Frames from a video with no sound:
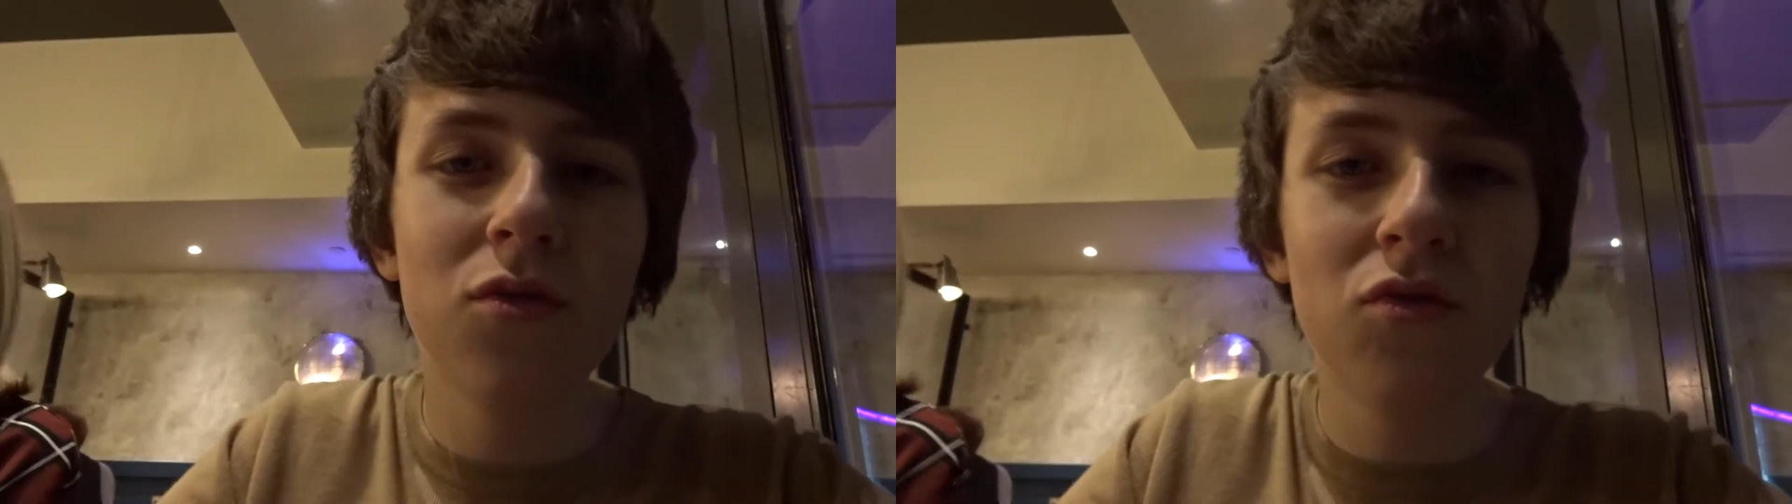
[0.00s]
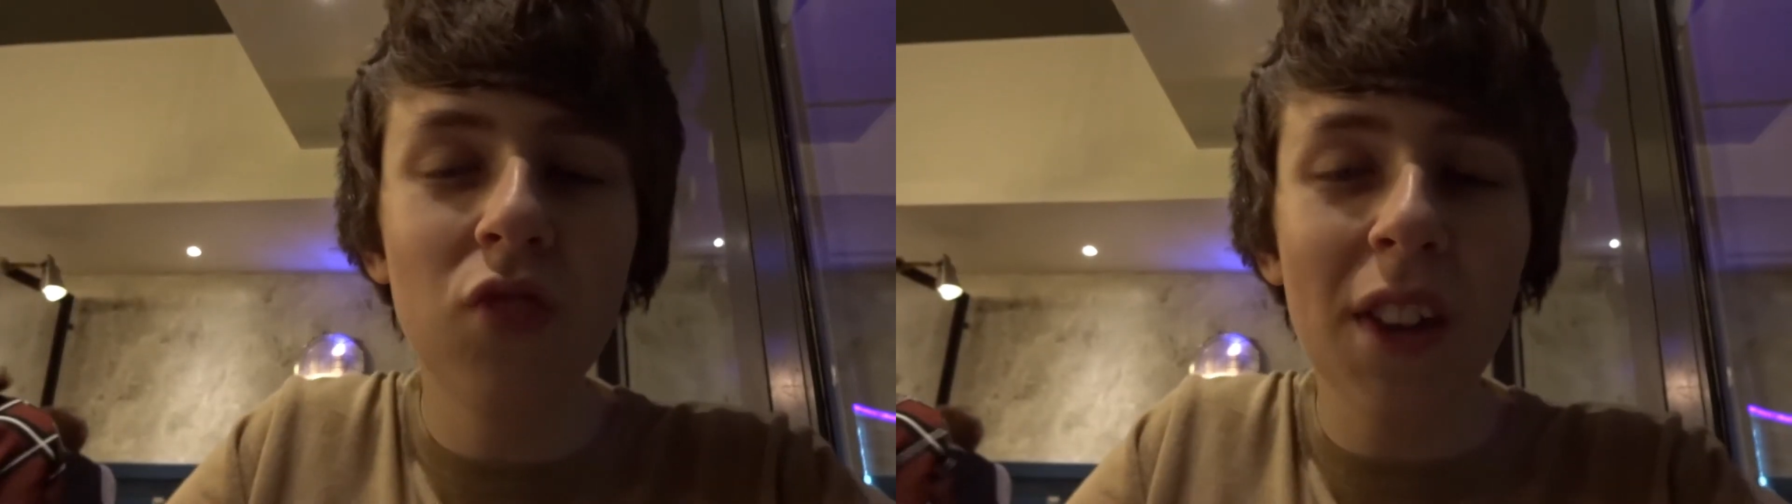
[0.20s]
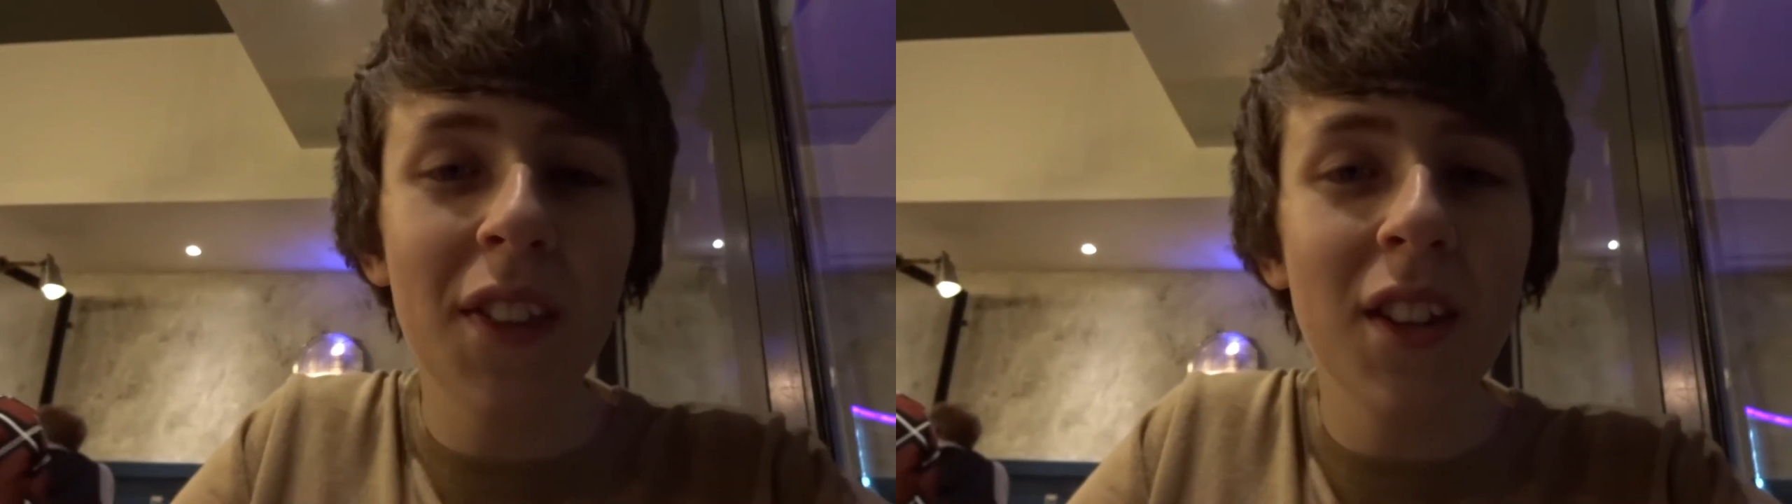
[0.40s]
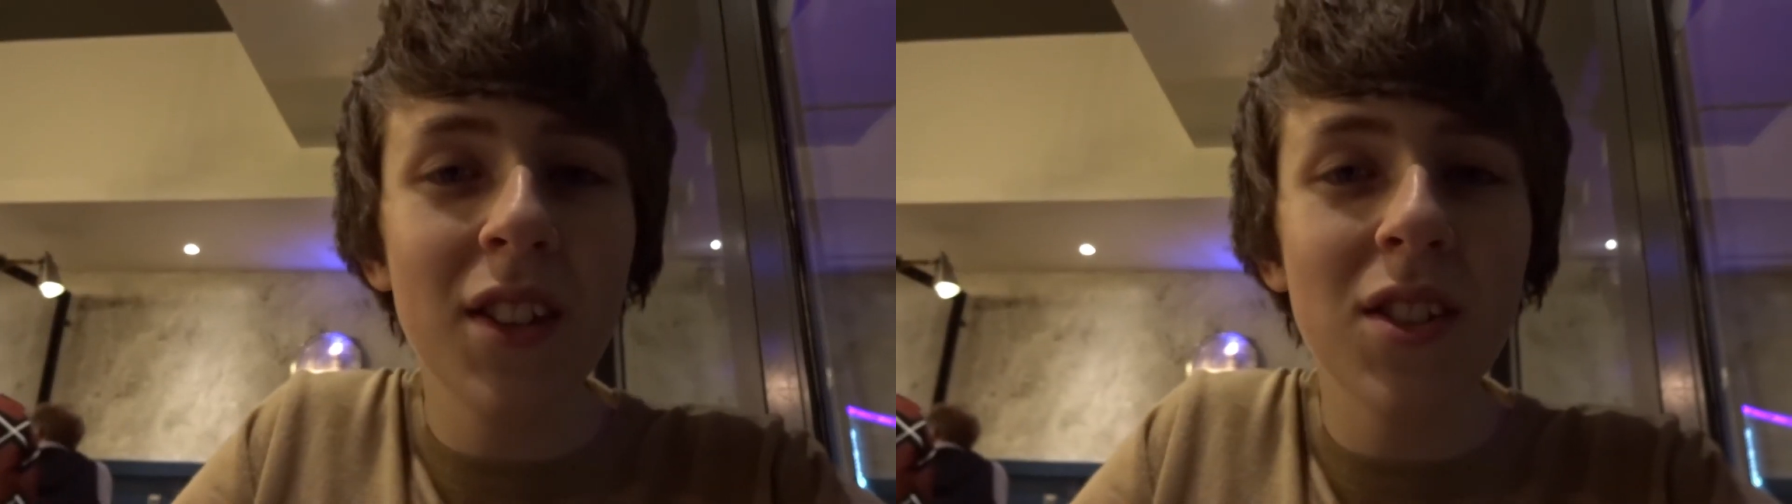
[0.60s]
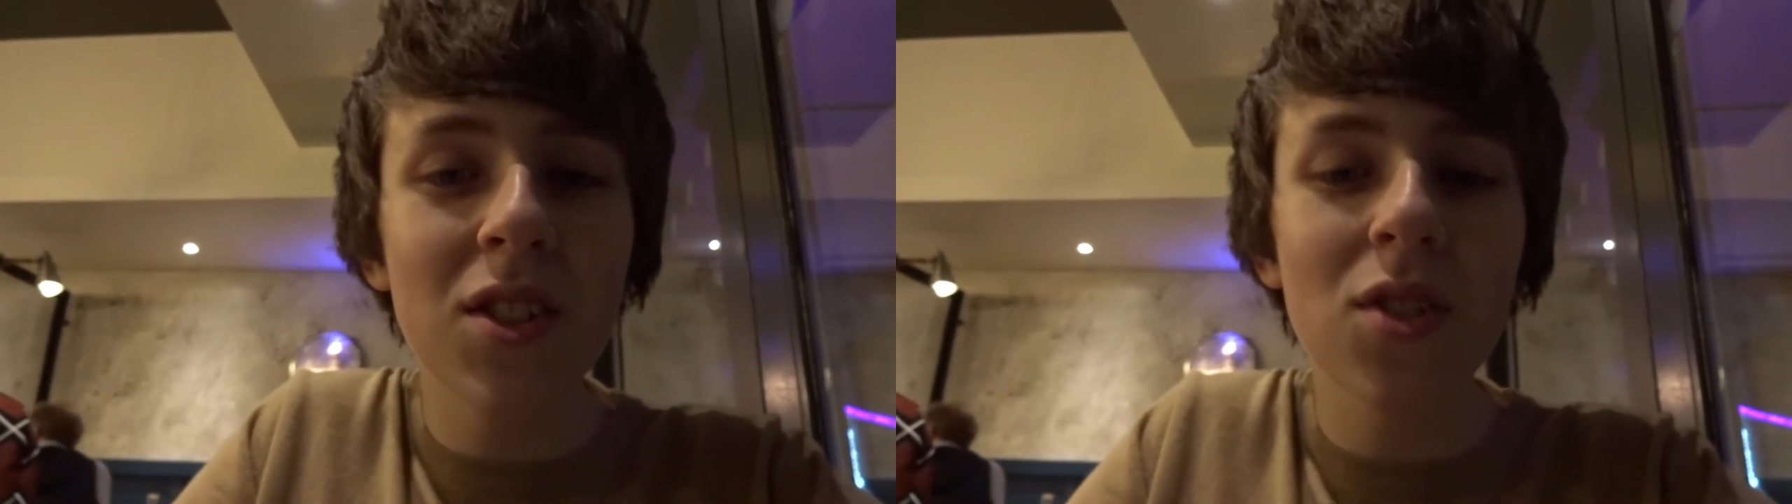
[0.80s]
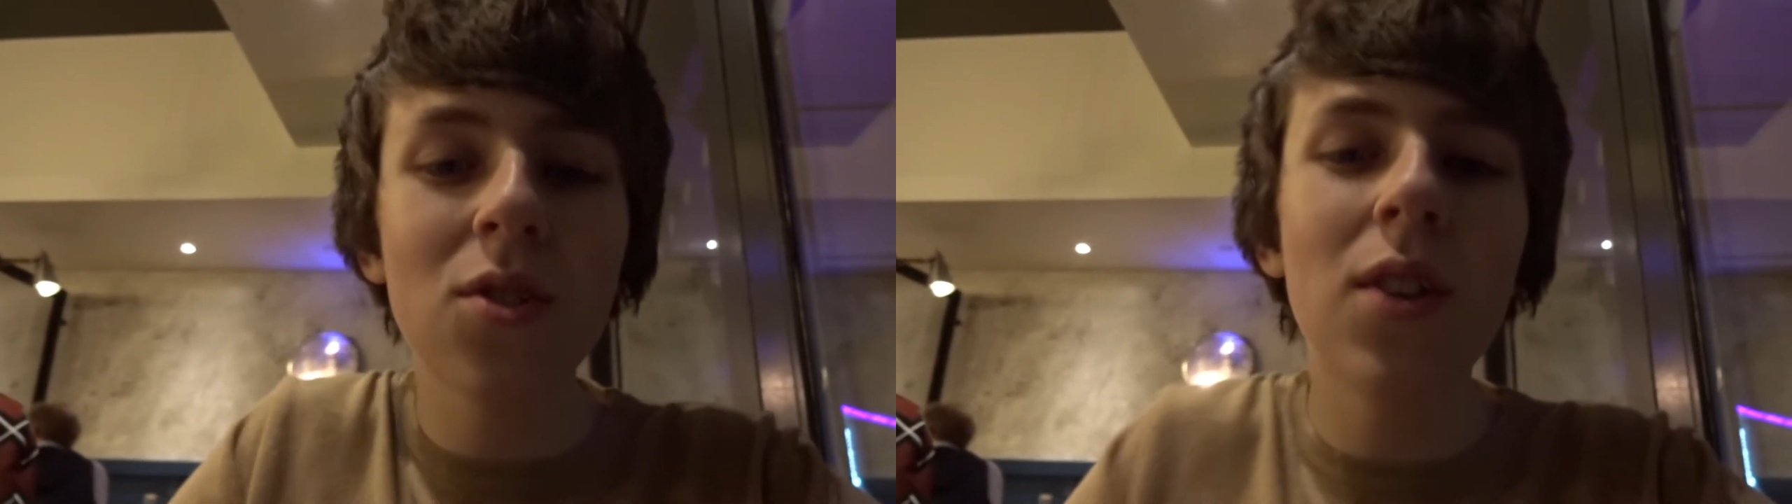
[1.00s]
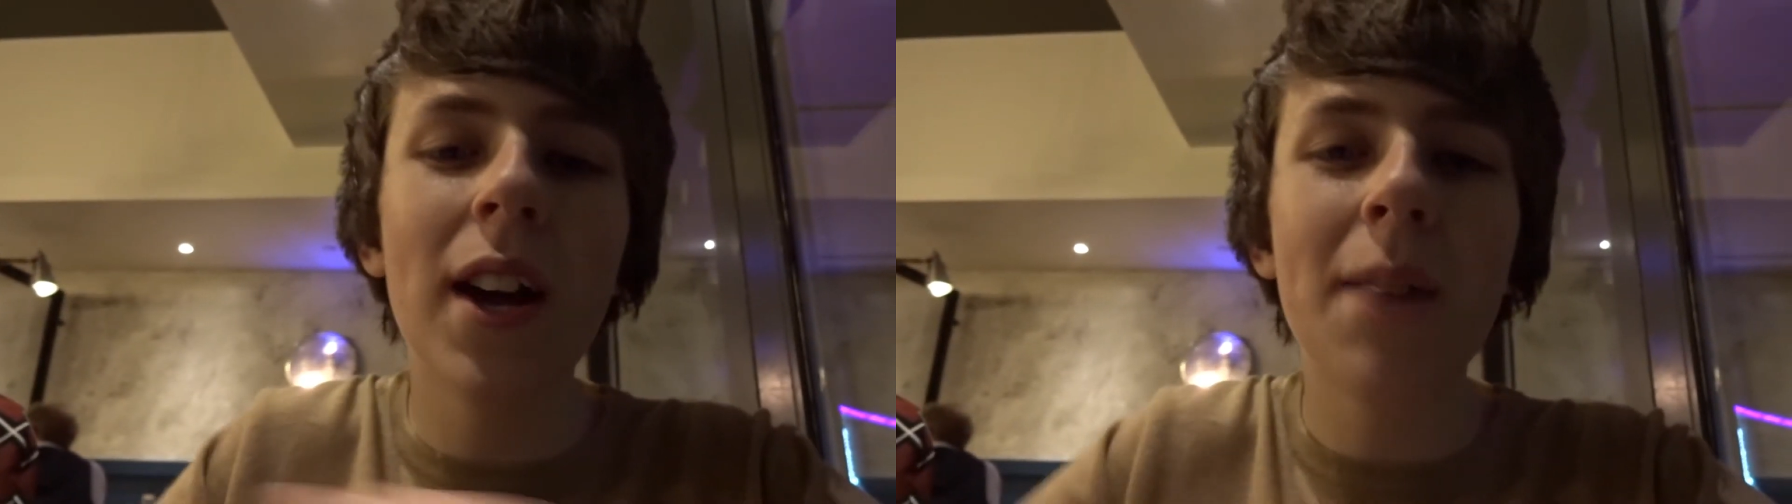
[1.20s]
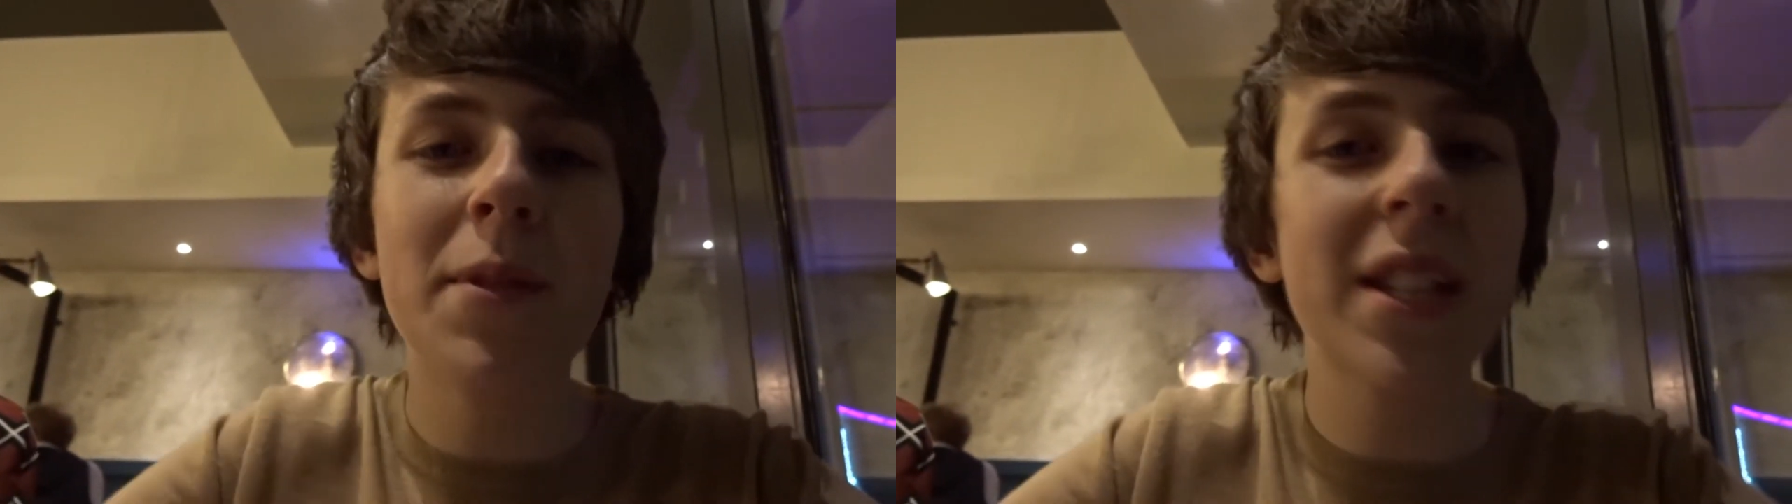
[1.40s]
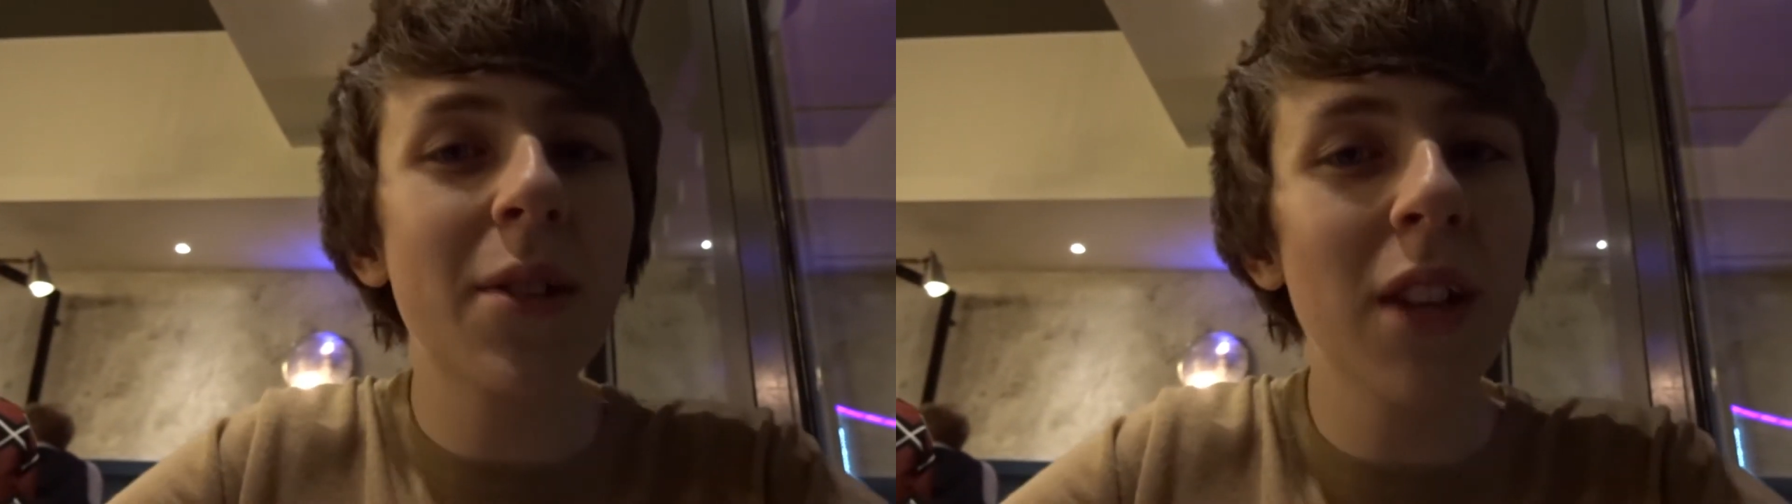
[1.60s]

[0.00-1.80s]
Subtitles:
Right then, so it's now a